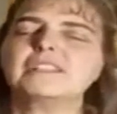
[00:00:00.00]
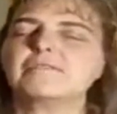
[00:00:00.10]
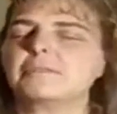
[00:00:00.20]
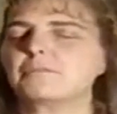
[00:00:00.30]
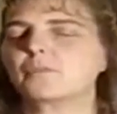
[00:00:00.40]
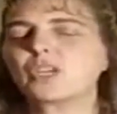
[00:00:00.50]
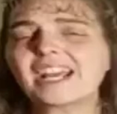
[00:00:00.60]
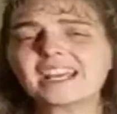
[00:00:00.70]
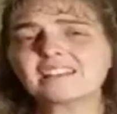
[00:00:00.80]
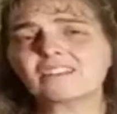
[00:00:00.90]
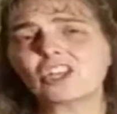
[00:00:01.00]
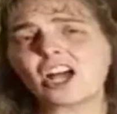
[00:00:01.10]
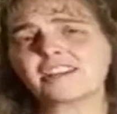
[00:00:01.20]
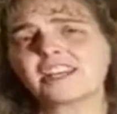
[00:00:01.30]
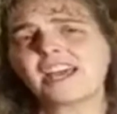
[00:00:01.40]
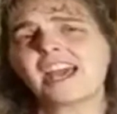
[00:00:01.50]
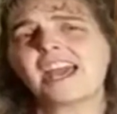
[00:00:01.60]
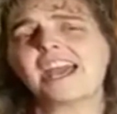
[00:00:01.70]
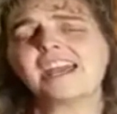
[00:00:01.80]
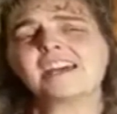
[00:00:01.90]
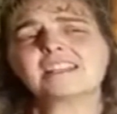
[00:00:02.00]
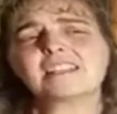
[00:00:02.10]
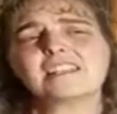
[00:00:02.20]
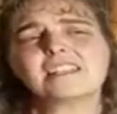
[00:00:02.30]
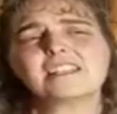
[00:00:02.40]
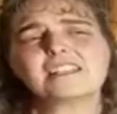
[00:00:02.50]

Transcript: and I've been praying a lot. And